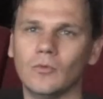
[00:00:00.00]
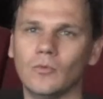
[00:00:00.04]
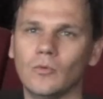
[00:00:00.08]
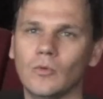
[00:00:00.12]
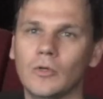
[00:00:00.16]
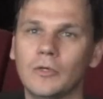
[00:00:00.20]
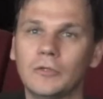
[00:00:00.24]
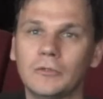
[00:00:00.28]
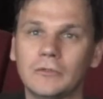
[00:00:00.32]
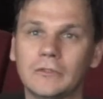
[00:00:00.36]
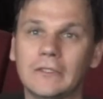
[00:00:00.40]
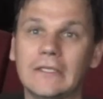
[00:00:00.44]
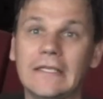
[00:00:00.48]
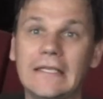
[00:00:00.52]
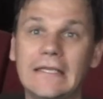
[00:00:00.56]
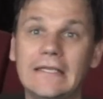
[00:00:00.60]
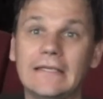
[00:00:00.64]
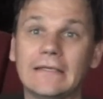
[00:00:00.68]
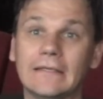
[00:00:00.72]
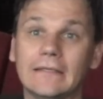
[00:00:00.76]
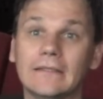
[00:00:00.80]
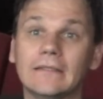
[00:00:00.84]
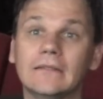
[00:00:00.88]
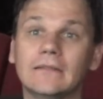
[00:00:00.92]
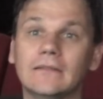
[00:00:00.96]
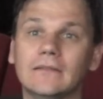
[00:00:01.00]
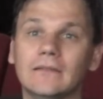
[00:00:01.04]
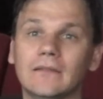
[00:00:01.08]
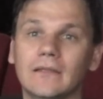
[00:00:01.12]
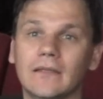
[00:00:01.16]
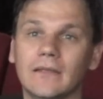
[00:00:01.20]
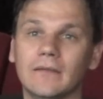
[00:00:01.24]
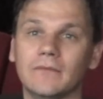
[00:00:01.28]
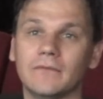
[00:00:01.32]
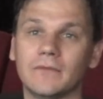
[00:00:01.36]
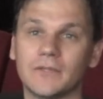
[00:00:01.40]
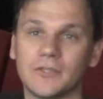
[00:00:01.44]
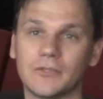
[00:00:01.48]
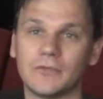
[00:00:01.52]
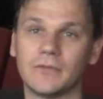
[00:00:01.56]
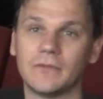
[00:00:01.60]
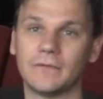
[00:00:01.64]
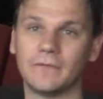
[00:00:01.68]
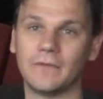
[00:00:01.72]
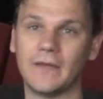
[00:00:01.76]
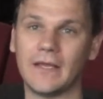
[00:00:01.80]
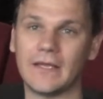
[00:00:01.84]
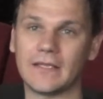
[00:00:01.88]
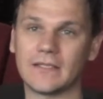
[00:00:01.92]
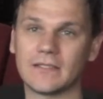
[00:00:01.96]
world leader in visual
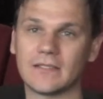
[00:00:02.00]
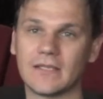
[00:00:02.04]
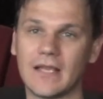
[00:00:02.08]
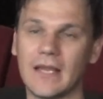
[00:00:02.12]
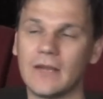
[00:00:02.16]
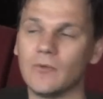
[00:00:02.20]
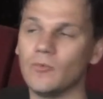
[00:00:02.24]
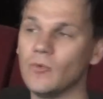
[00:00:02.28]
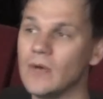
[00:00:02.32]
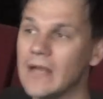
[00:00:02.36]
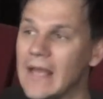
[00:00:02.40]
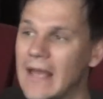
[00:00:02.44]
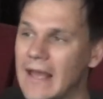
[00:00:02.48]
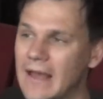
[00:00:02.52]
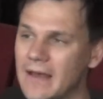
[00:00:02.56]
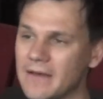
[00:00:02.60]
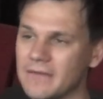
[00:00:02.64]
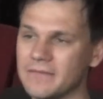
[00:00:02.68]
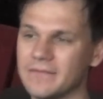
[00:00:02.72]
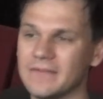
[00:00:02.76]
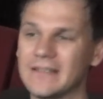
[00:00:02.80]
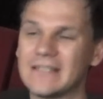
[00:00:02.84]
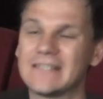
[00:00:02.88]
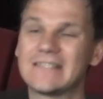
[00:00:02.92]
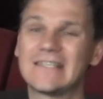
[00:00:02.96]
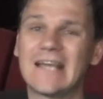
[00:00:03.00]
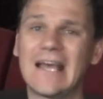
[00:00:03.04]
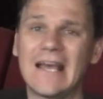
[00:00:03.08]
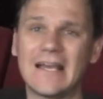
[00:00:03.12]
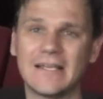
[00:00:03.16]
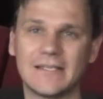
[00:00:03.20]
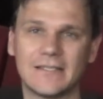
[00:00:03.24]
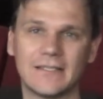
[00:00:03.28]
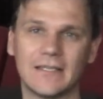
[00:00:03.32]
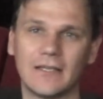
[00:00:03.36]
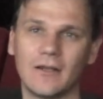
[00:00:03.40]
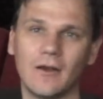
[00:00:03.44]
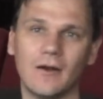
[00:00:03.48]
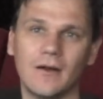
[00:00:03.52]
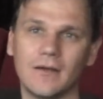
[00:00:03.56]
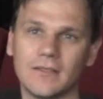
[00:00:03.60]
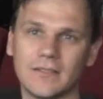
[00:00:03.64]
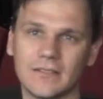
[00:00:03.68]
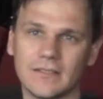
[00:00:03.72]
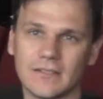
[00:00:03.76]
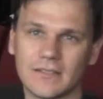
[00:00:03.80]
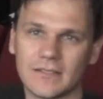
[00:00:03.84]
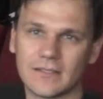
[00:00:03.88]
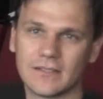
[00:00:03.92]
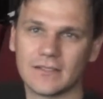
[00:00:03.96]
effects, and we have fantastic
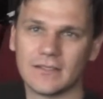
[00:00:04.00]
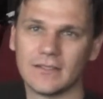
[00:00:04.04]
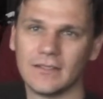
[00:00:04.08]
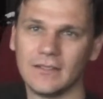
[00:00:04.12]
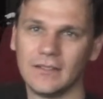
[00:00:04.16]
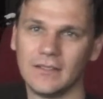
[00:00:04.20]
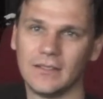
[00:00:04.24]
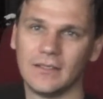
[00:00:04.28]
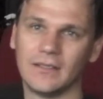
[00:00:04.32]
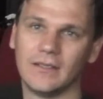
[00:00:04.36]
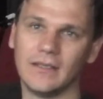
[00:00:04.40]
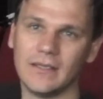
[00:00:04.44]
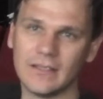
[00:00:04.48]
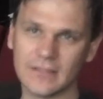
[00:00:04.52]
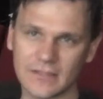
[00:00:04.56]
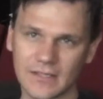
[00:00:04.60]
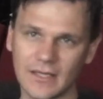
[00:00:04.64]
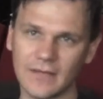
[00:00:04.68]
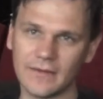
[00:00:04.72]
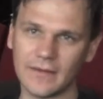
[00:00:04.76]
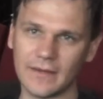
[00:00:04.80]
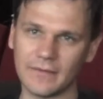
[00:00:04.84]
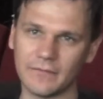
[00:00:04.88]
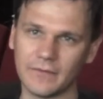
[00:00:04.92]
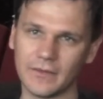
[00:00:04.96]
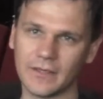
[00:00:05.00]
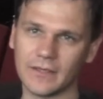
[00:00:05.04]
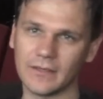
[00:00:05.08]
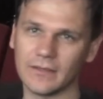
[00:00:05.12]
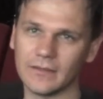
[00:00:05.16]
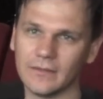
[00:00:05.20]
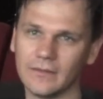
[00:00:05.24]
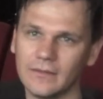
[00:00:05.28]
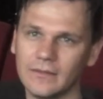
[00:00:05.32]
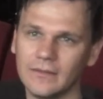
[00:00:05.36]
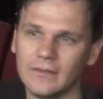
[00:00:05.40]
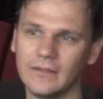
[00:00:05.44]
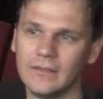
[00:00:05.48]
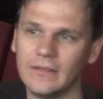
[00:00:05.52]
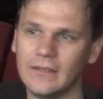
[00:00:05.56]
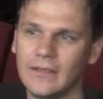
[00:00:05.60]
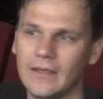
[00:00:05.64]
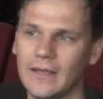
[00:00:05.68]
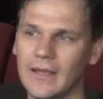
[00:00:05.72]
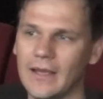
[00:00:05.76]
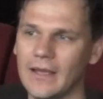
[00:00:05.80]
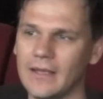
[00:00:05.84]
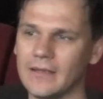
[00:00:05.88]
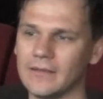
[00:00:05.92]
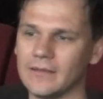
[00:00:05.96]
artists in South Africa.
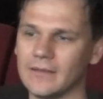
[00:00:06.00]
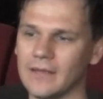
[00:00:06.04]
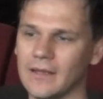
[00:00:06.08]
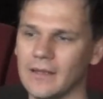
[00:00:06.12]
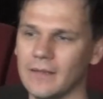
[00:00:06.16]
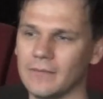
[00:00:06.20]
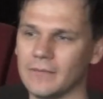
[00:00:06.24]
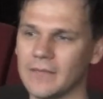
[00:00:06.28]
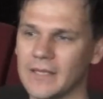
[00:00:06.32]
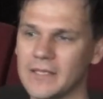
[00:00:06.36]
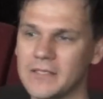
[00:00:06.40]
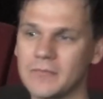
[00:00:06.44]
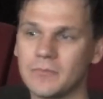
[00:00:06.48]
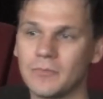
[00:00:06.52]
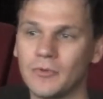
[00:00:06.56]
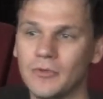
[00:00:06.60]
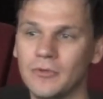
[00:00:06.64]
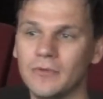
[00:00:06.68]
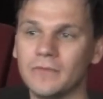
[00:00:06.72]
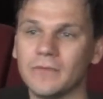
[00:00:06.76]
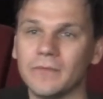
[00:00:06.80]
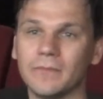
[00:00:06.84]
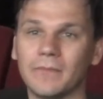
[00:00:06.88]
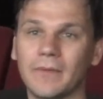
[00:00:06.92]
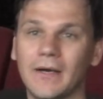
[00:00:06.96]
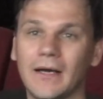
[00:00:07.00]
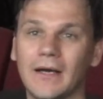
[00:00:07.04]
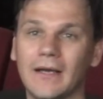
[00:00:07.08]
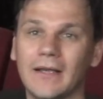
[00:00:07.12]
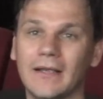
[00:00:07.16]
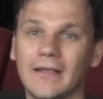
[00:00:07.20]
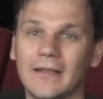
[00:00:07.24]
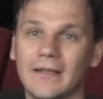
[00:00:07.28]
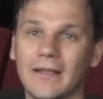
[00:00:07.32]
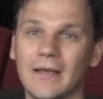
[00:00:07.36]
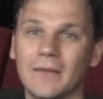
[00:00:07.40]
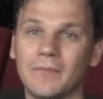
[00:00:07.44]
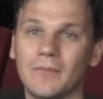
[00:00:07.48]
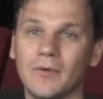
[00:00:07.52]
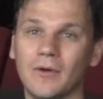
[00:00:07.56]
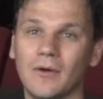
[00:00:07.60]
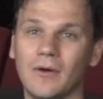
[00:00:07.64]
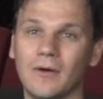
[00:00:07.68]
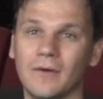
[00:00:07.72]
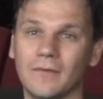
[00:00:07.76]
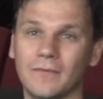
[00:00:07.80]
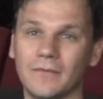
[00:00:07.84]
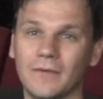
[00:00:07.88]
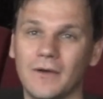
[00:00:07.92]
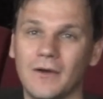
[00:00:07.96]
And that's proven by a number
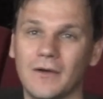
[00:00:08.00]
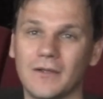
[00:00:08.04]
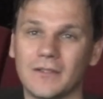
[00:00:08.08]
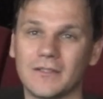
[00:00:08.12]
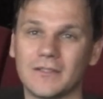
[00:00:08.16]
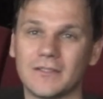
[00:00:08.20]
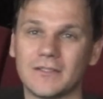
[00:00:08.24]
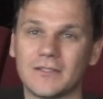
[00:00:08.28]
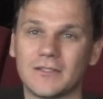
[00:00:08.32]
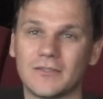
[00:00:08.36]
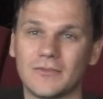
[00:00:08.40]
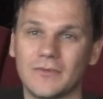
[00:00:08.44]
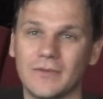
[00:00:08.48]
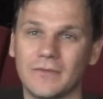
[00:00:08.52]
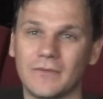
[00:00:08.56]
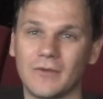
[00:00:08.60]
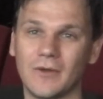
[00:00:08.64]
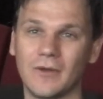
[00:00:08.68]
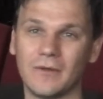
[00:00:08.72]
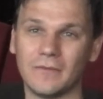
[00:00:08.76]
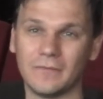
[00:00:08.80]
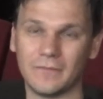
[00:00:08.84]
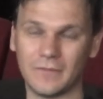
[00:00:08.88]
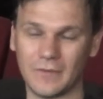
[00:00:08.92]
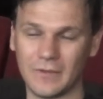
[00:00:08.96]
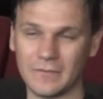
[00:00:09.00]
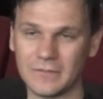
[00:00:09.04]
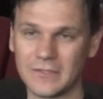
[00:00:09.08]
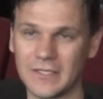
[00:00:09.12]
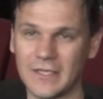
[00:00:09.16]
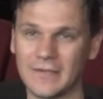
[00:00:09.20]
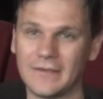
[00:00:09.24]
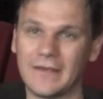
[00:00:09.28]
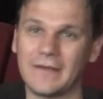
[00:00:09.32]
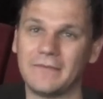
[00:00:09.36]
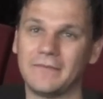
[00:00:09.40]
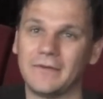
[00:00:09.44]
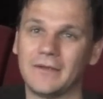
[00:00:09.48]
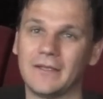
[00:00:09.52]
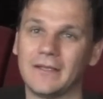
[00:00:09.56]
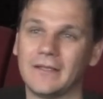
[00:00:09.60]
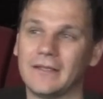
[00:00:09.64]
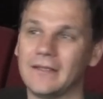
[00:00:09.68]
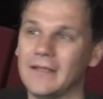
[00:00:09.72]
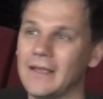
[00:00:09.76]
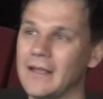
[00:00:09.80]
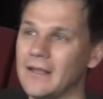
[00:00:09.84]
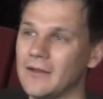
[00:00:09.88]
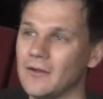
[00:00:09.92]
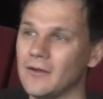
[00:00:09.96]
of artists who have gone from South Africa
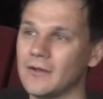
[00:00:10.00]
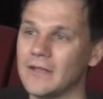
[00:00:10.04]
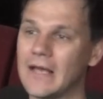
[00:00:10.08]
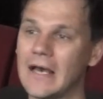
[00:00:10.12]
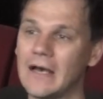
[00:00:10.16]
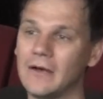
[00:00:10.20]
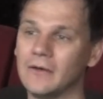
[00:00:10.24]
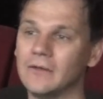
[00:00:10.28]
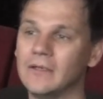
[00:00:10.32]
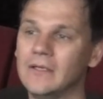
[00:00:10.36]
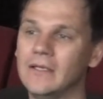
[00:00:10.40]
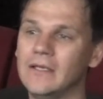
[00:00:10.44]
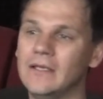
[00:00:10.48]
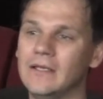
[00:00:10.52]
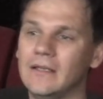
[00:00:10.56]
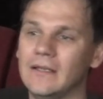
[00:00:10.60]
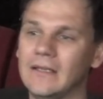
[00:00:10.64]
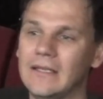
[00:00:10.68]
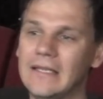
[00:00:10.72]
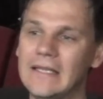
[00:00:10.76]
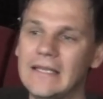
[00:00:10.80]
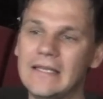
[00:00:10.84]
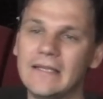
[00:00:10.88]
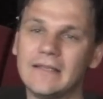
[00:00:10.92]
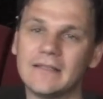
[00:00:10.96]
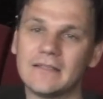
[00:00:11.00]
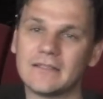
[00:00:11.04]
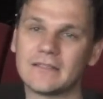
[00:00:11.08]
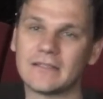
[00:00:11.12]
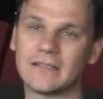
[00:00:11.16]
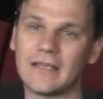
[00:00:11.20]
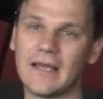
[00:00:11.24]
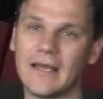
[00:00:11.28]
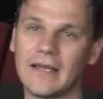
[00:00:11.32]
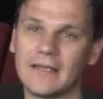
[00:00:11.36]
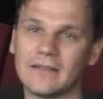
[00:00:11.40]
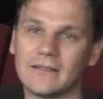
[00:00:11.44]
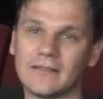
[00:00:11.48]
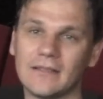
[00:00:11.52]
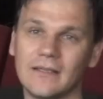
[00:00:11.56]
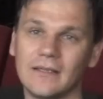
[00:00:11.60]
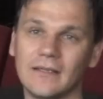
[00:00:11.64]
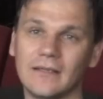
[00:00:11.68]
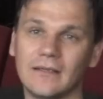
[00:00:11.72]
and are now leaders at